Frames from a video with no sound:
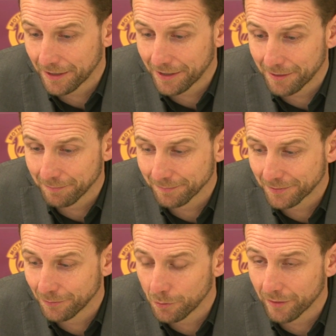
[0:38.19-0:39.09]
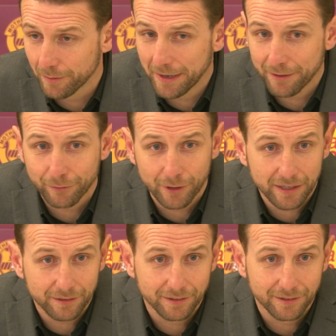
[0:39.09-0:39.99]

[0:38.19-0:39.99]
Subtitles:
for want of a better phrase,